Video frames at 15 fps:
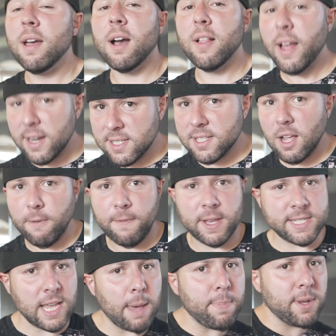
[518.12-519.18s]
A lot of stuff
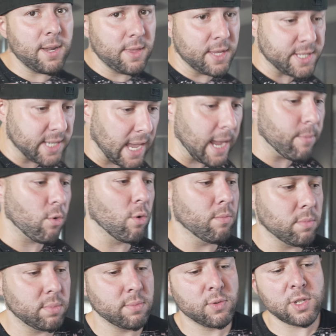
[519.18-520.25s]
has happened in this game room,
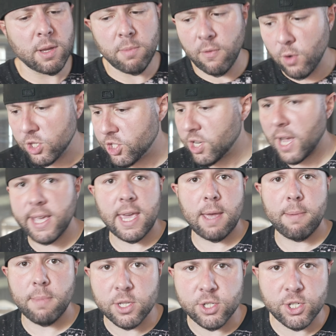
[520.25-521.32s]
some of which I
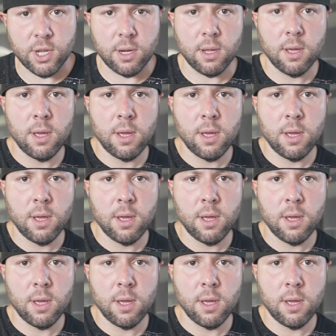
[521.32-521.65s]
can't mention.